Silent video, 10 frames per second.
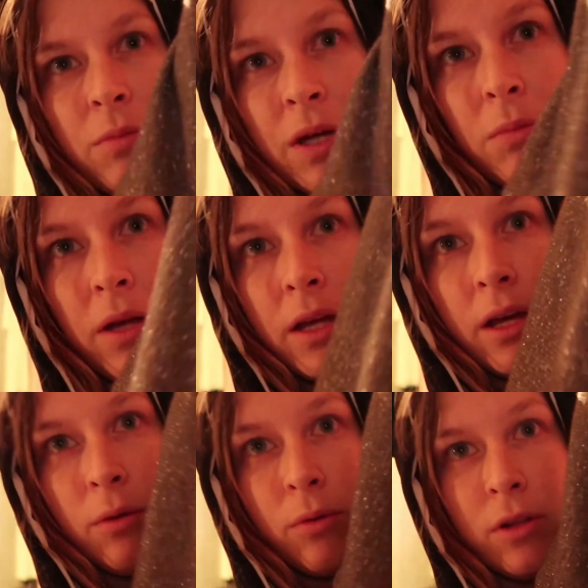maybe
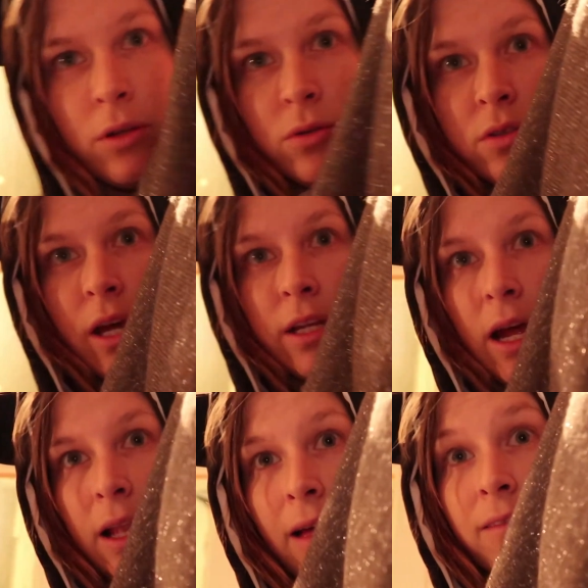I will use that.
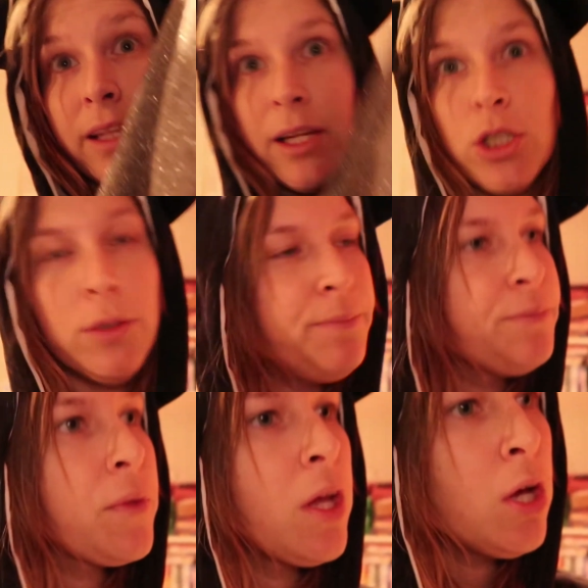I love glitter.
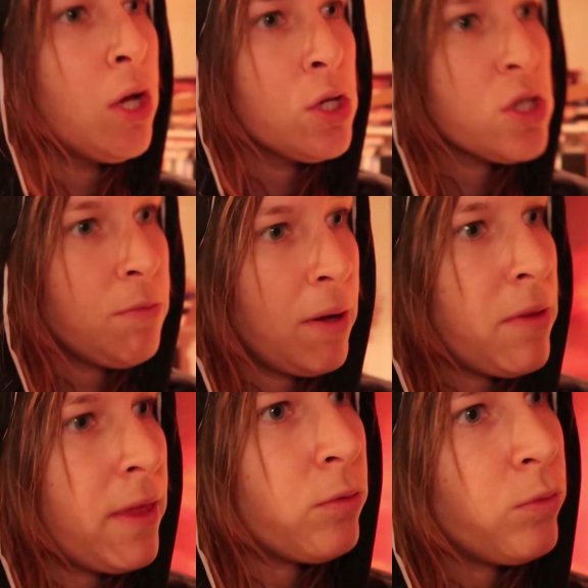So
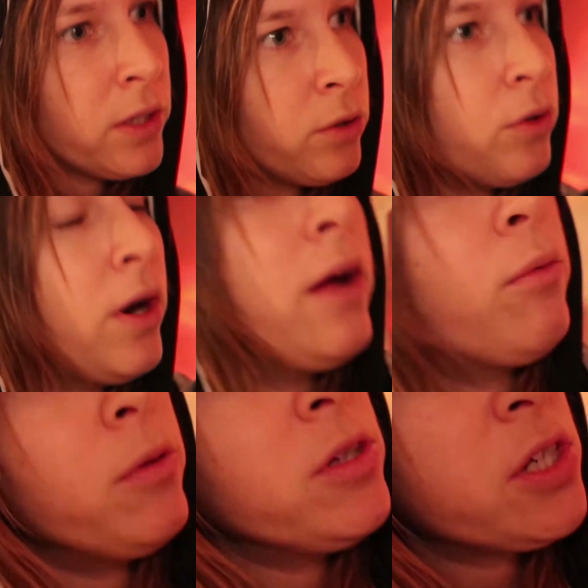maybe that one, or I
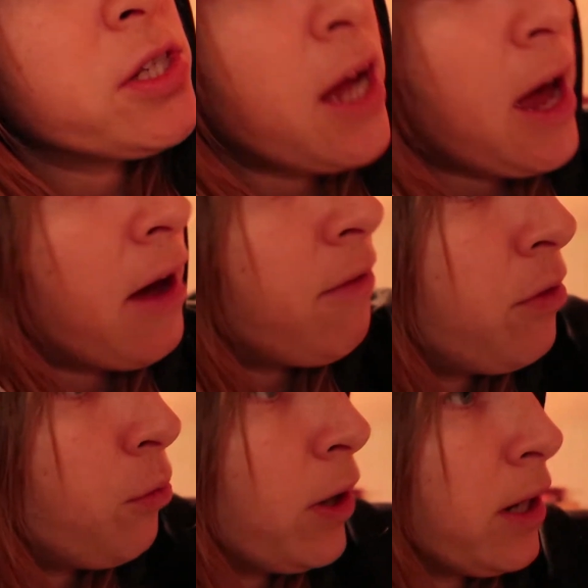will just
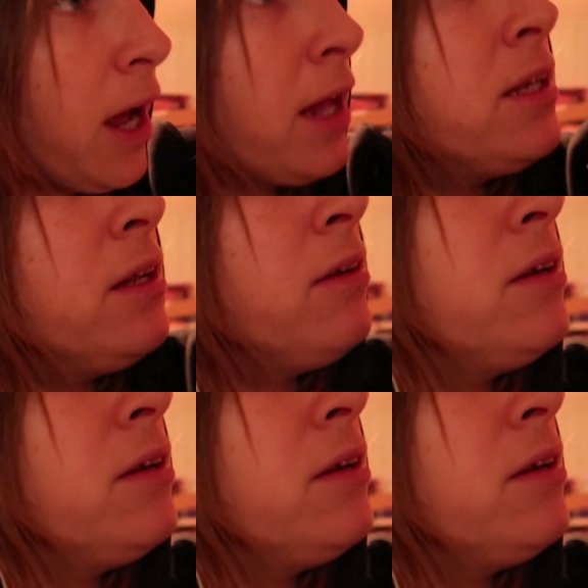have the one I had